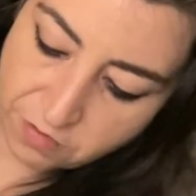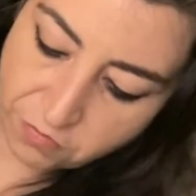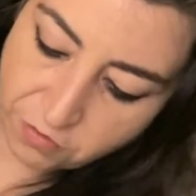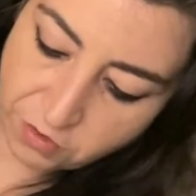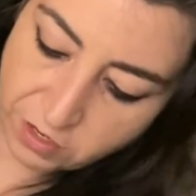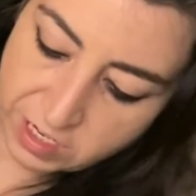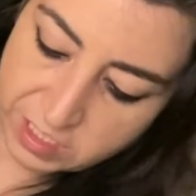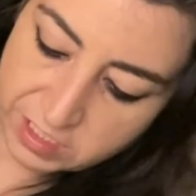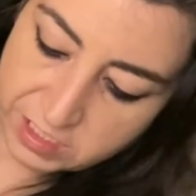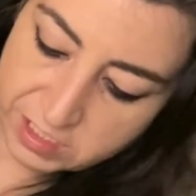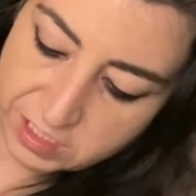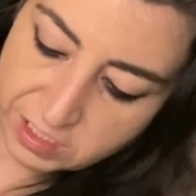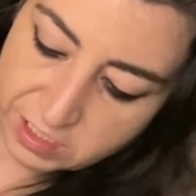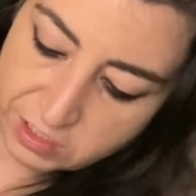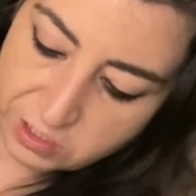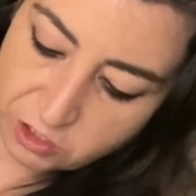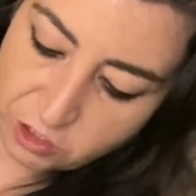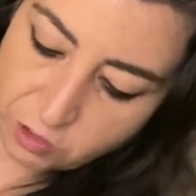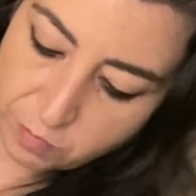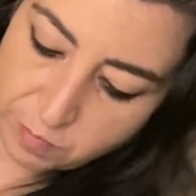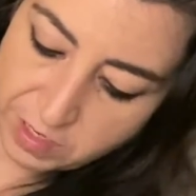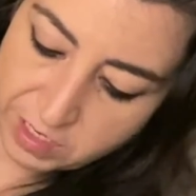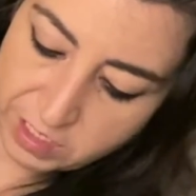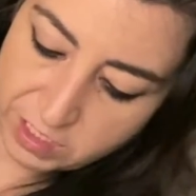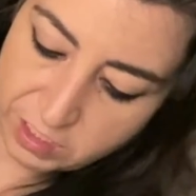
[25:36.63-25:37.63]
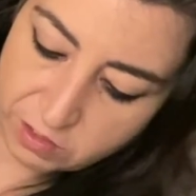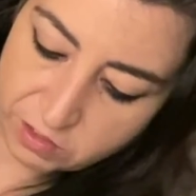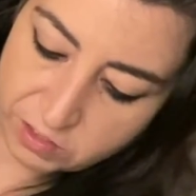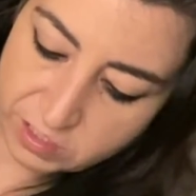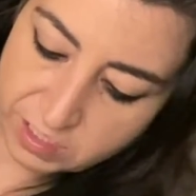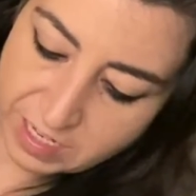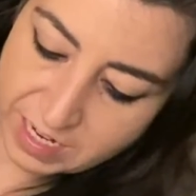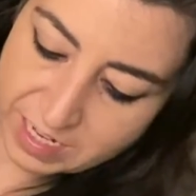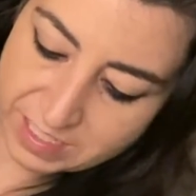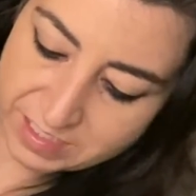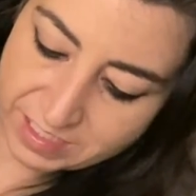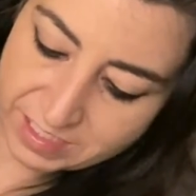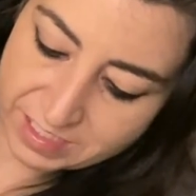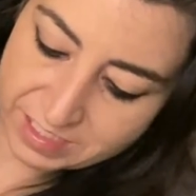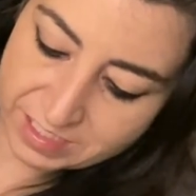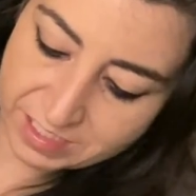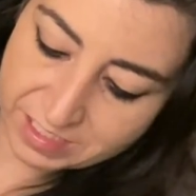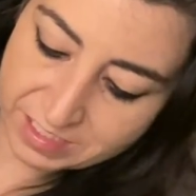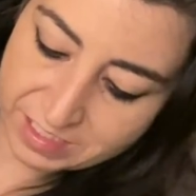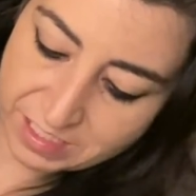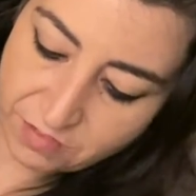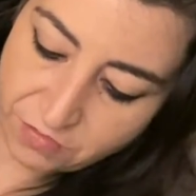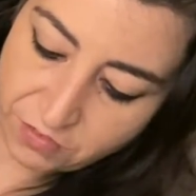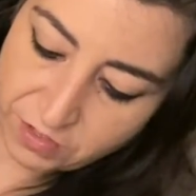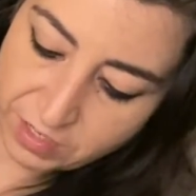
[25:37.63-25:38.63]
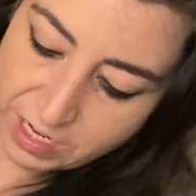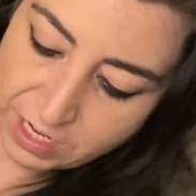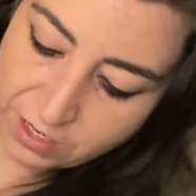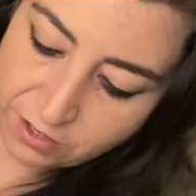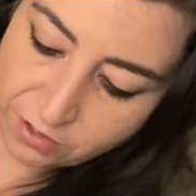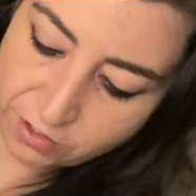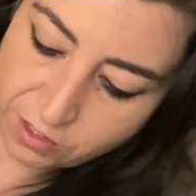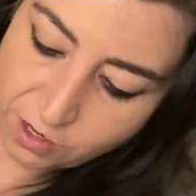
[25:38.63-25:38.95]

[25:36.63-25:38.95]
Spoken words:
For instance, you may use it as a significator